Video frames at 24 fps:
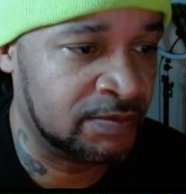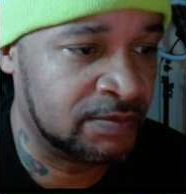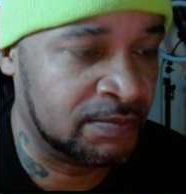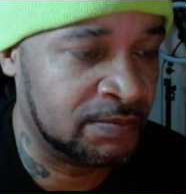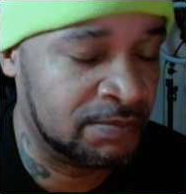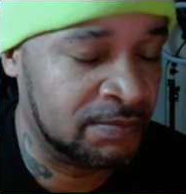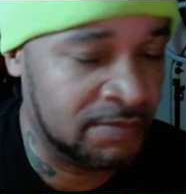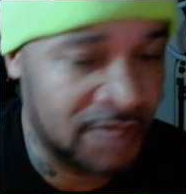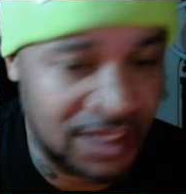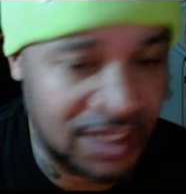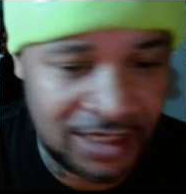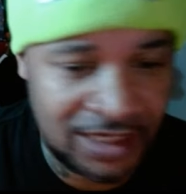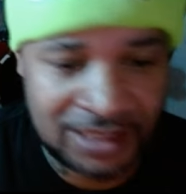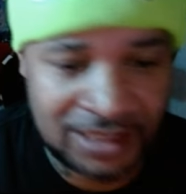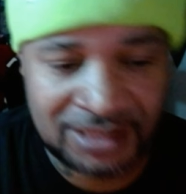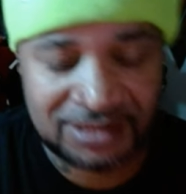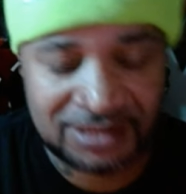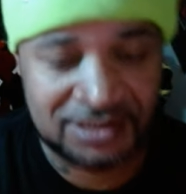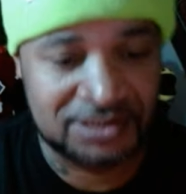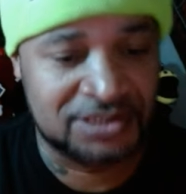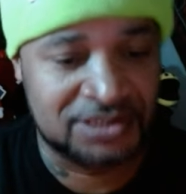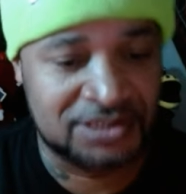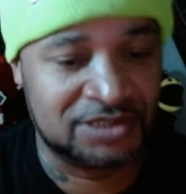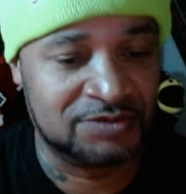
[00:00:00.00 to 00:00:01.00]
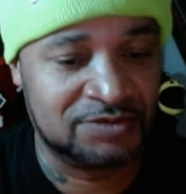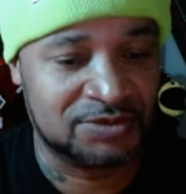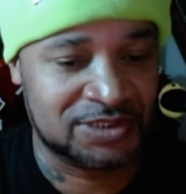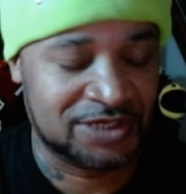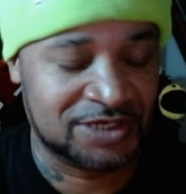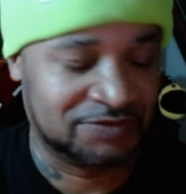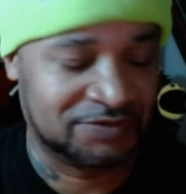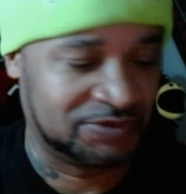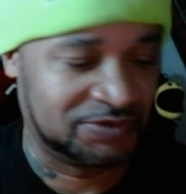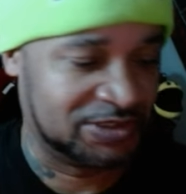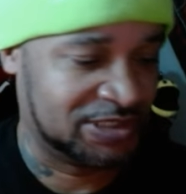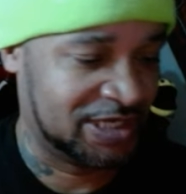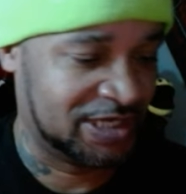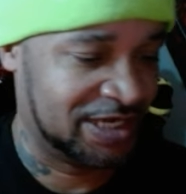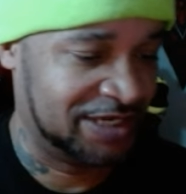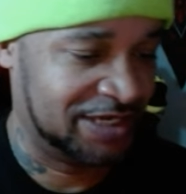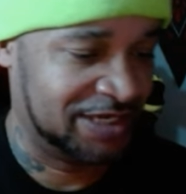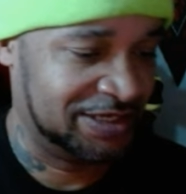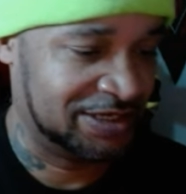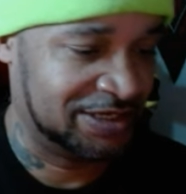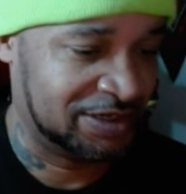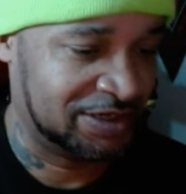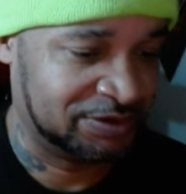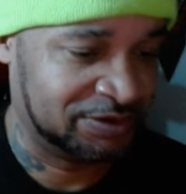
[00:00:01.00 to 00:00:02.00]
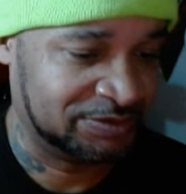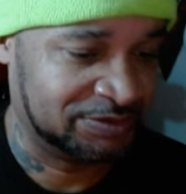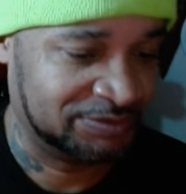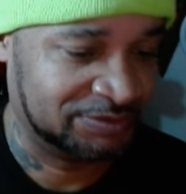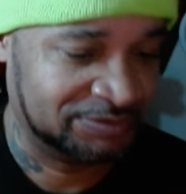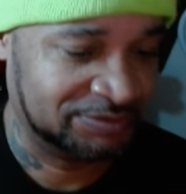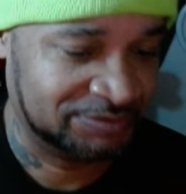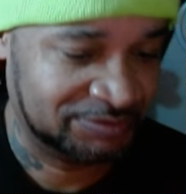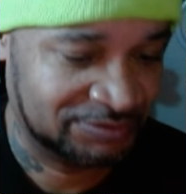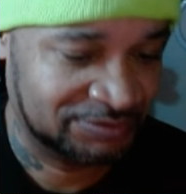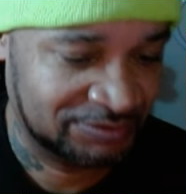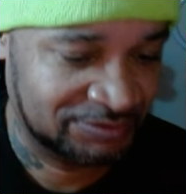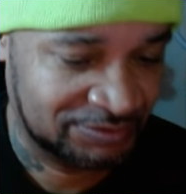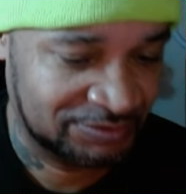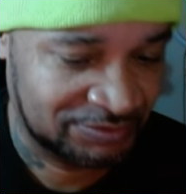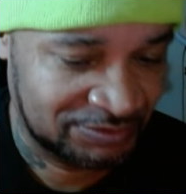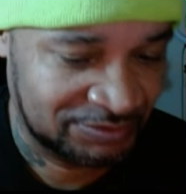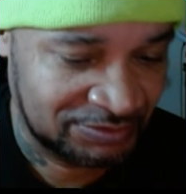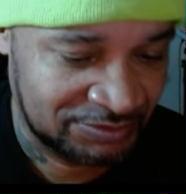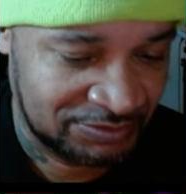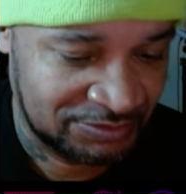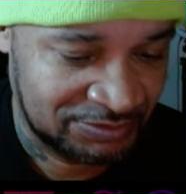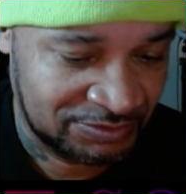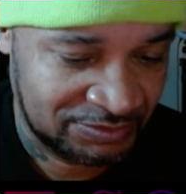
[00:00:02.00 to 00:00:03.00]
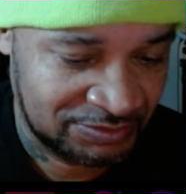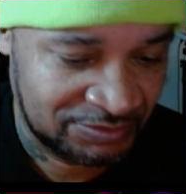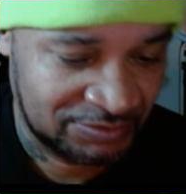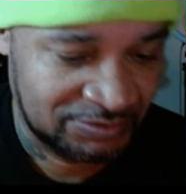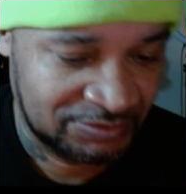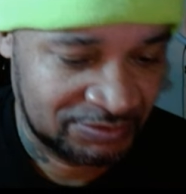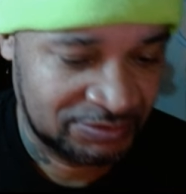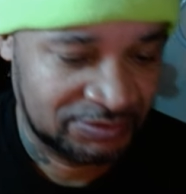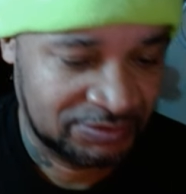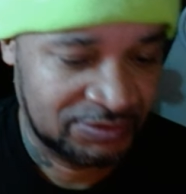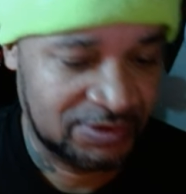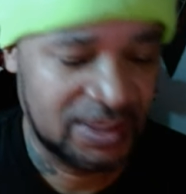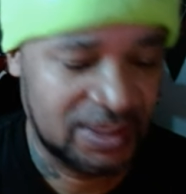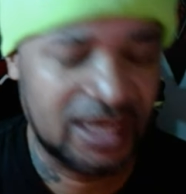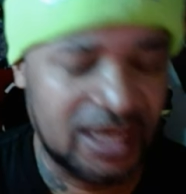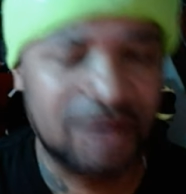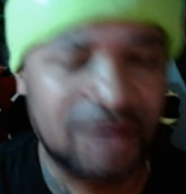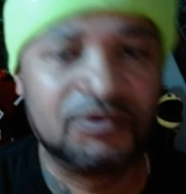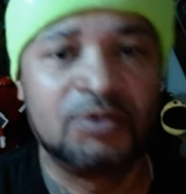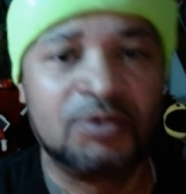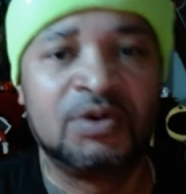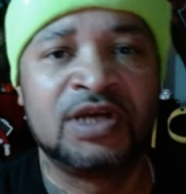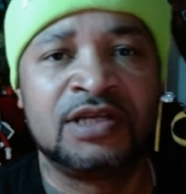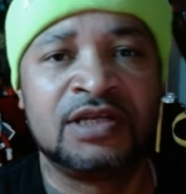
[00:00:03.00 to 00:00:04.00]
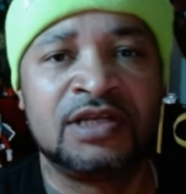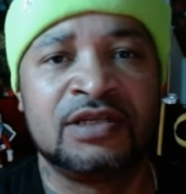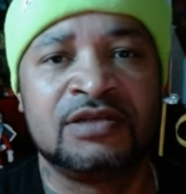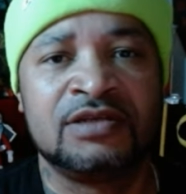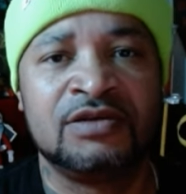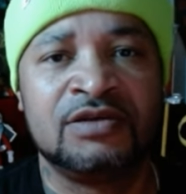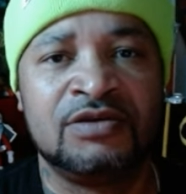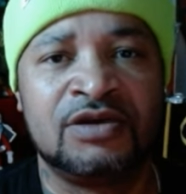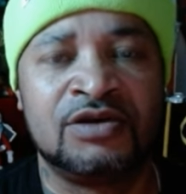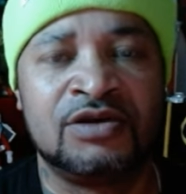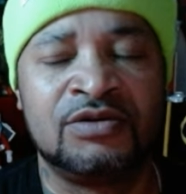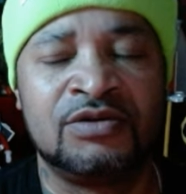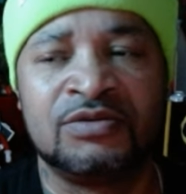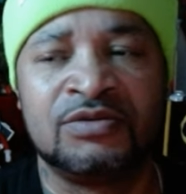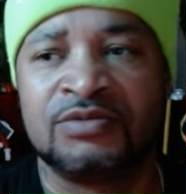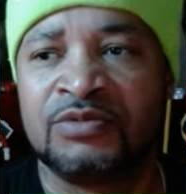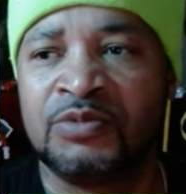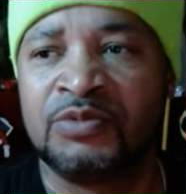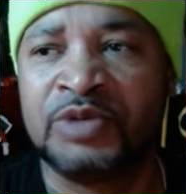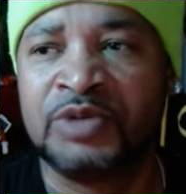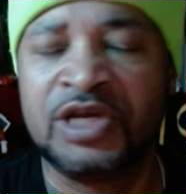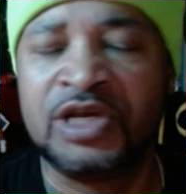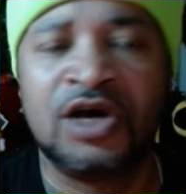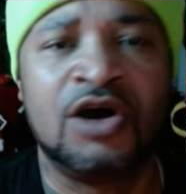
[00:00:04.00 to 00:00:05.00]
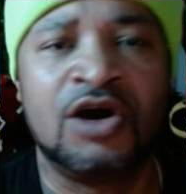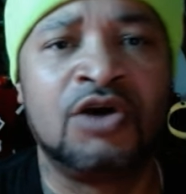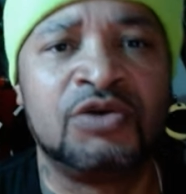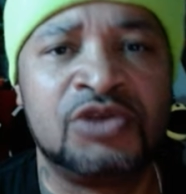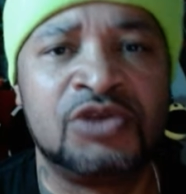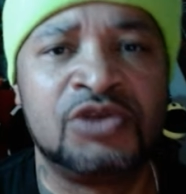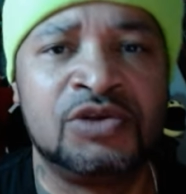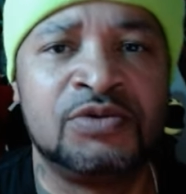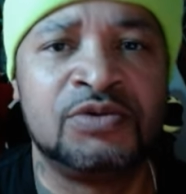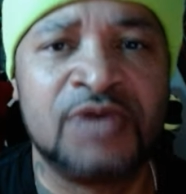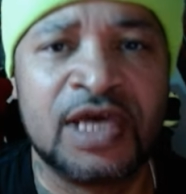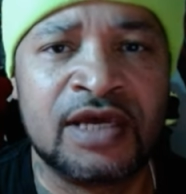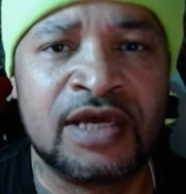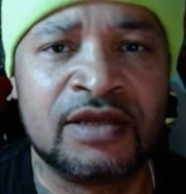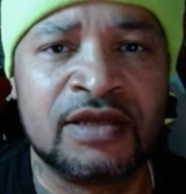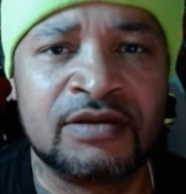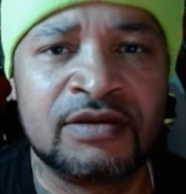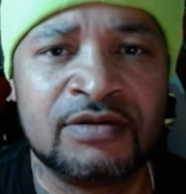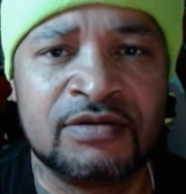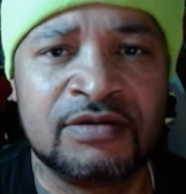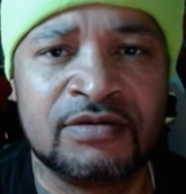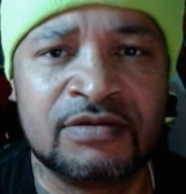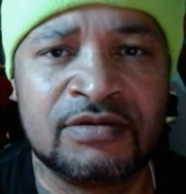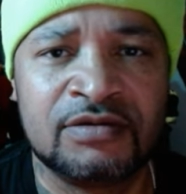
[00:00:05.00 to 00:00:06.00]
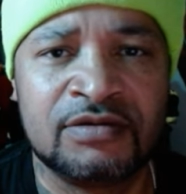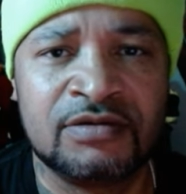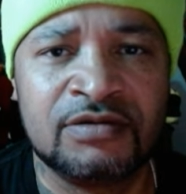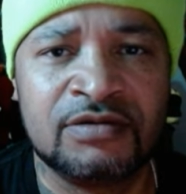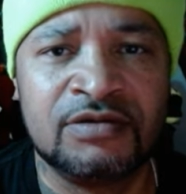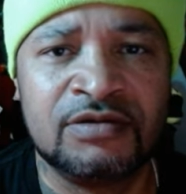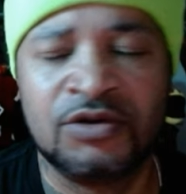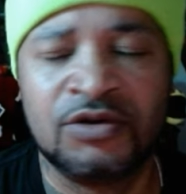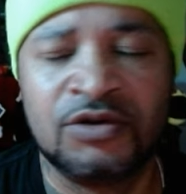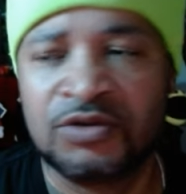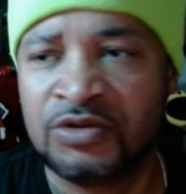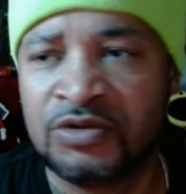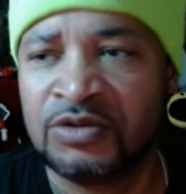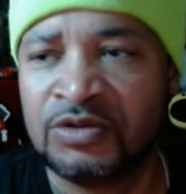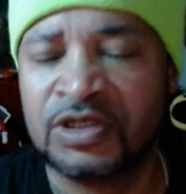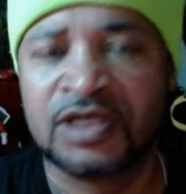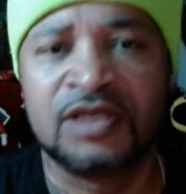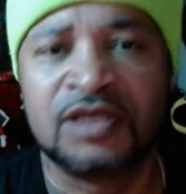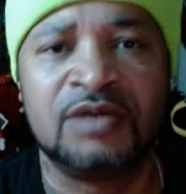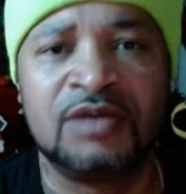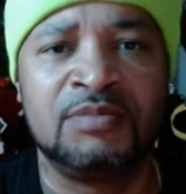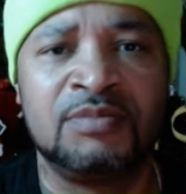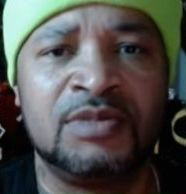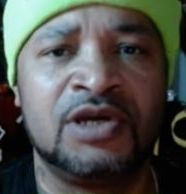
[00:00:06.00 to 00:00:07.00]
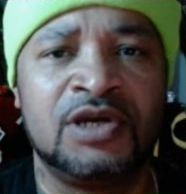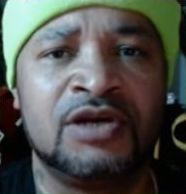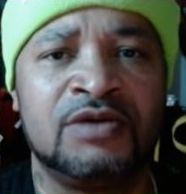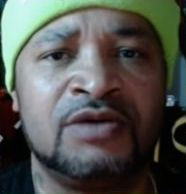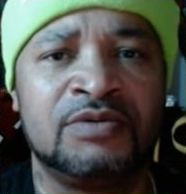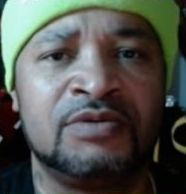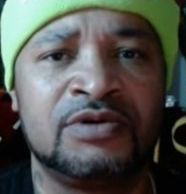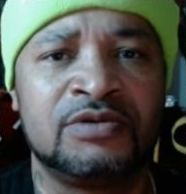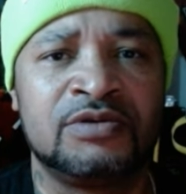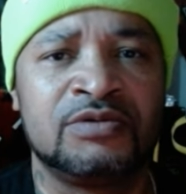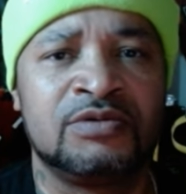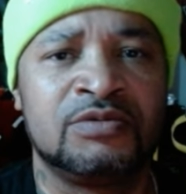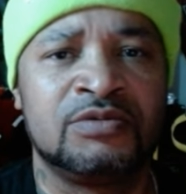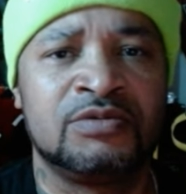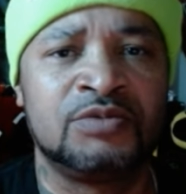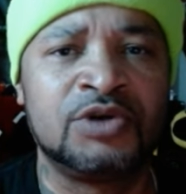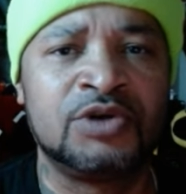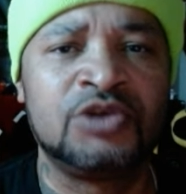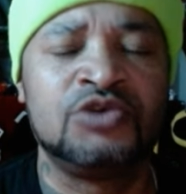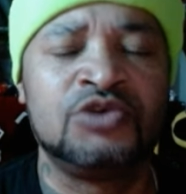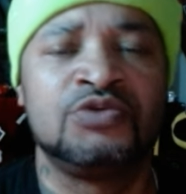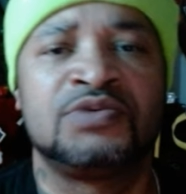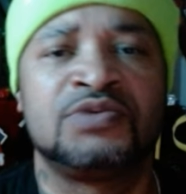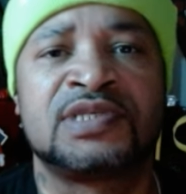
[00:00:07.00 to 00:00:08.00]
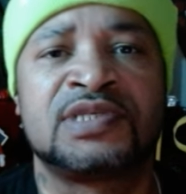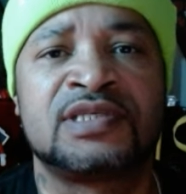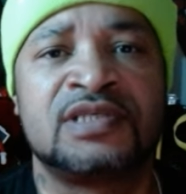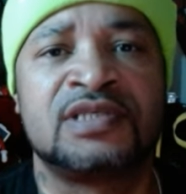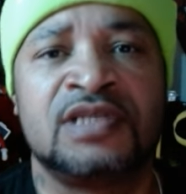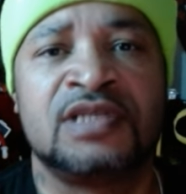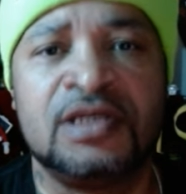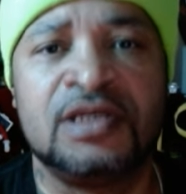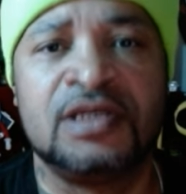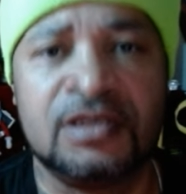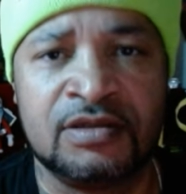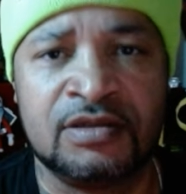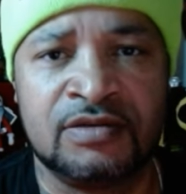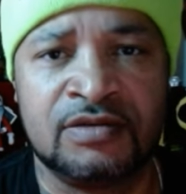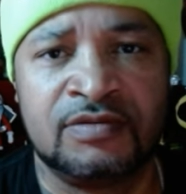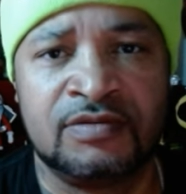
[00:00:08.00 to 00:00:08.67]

man, this shit was off the chain, y'all. Everyone, you know, we all do that. You know, you look in the mirror, what do you see?